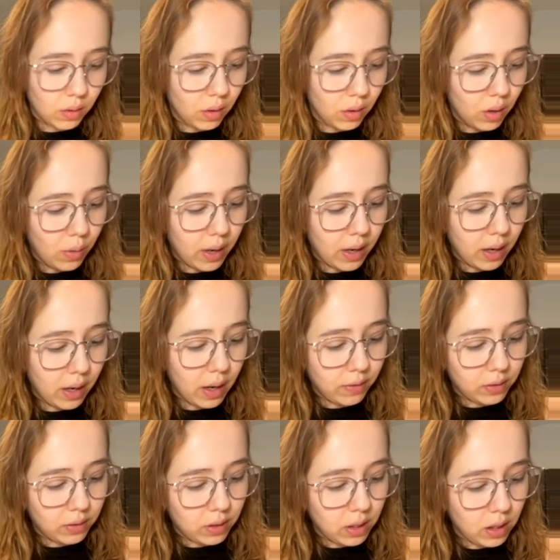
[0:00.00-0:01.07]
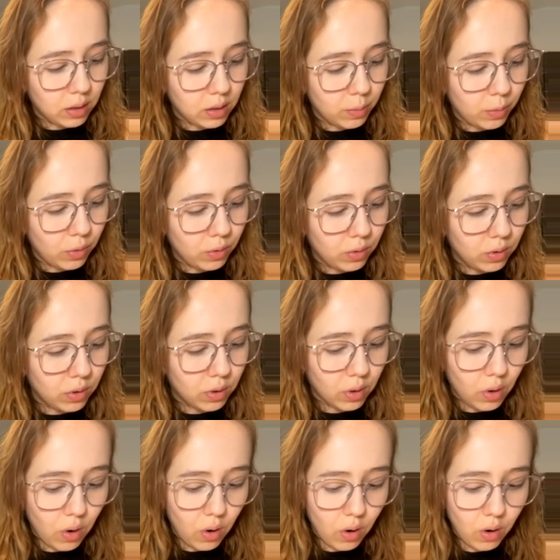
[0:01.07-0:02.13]
1.5 teaspoons
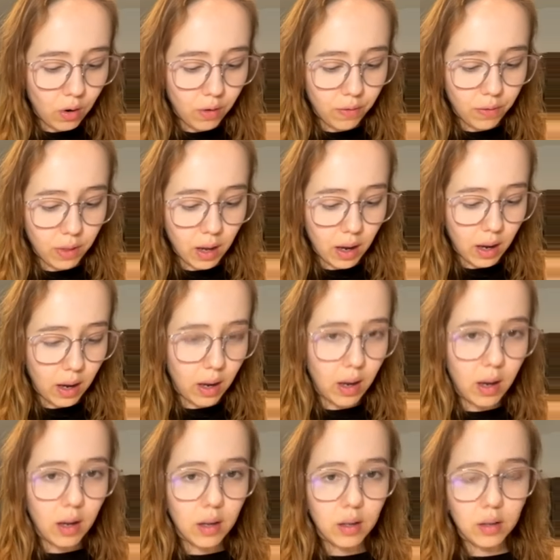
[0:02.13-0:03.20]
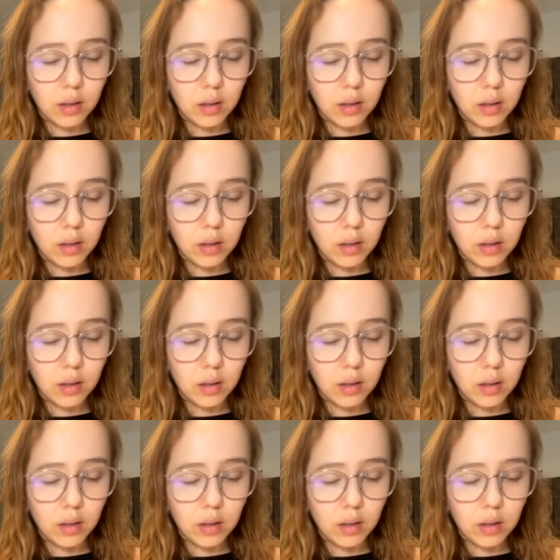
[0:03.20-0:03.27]
of the